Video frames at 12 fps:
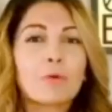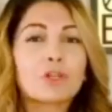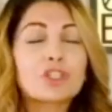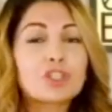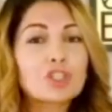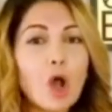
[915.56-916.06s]
We're
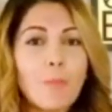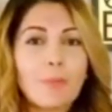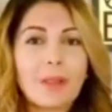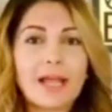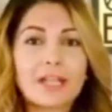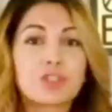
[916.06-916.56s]
so
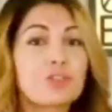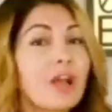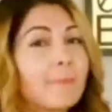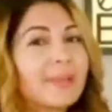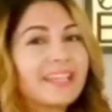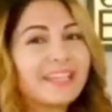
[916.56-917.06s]
blessed to
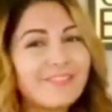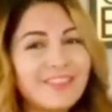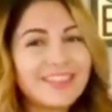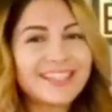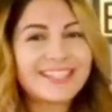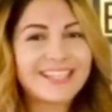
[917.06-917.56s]
have been
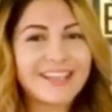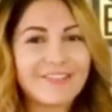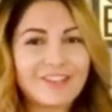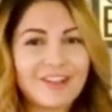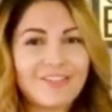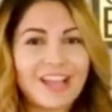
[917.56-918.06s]
given this
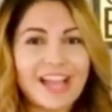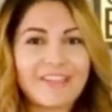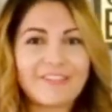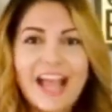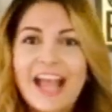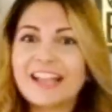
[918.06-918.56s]
gift of
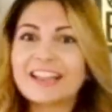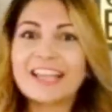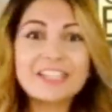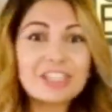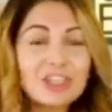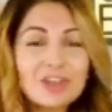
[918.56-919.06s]
life.
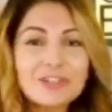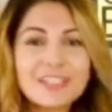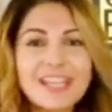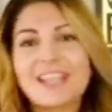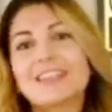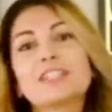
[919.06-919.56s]
Let's use
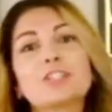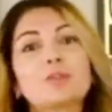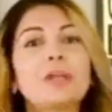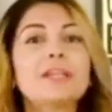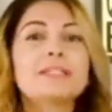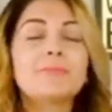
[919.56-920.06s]
it. Let's
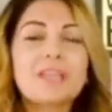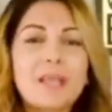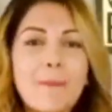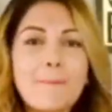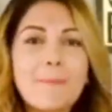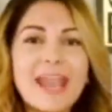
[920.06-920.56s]
create
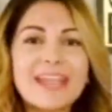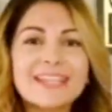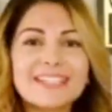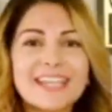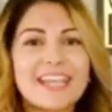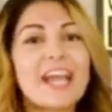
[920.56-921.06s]
something
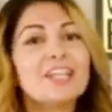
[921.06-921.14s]
amazing.